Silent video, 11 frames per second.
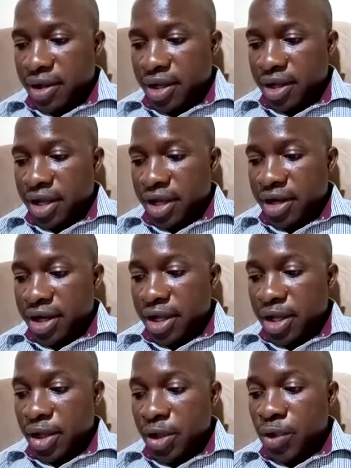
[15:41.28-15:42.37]

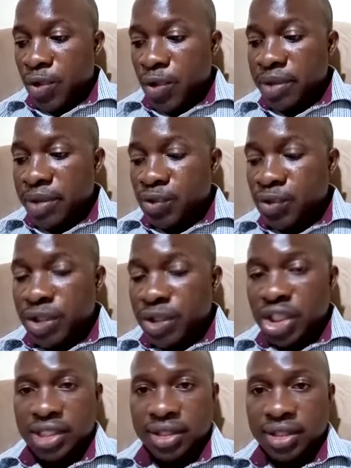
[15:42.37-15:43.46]
And you will be
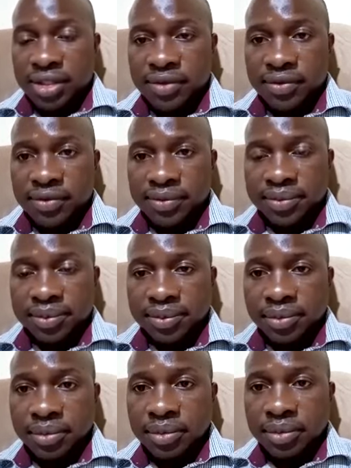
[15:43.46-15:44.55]
switching.
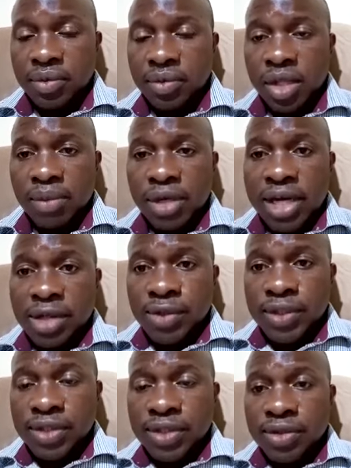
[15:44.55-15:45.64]
The body now
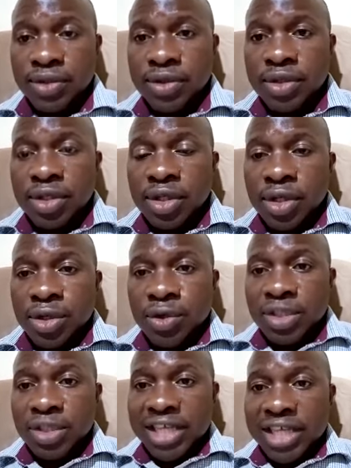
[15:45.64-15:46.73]
switches on to
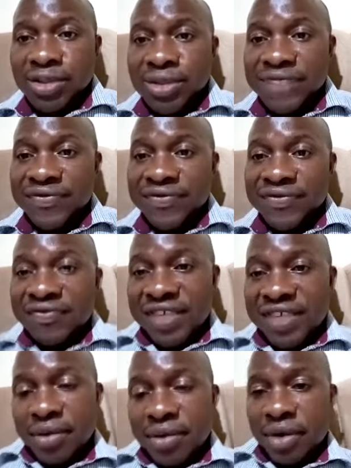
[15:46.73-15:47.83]
start to
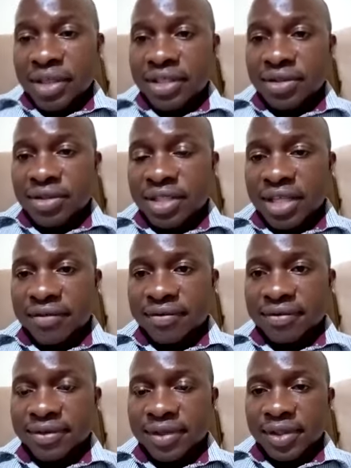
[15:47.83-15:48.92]
feed on its own self.
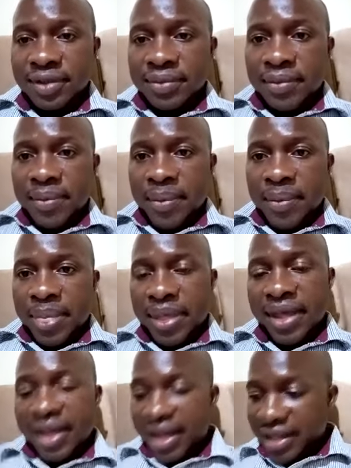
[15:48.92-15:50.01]

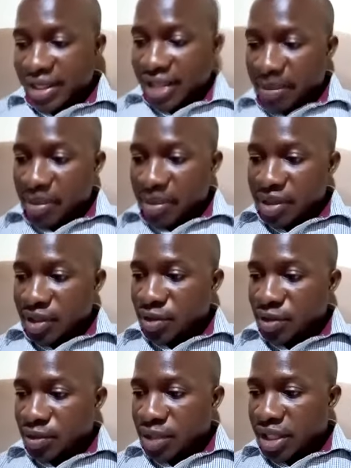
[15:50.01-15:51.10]
And that happens
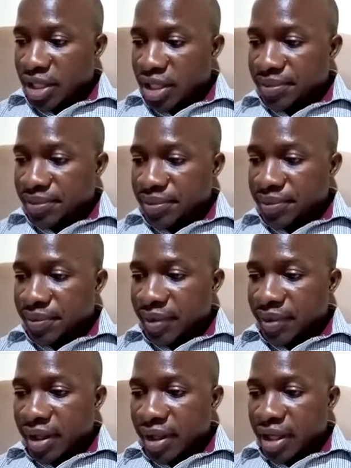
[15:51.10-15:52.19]
with
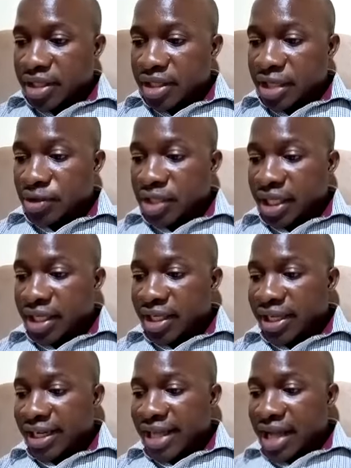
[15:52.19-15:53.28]
it starts to take
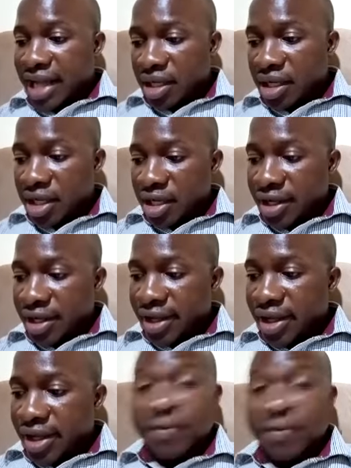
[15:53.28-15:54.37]
clear
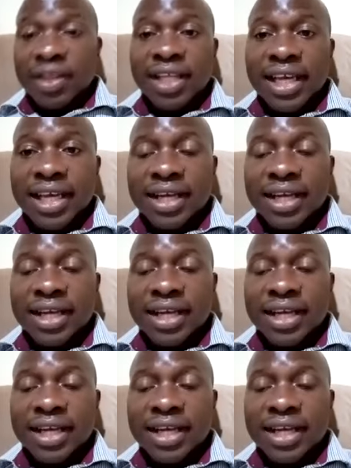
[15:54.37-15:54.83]
everything, like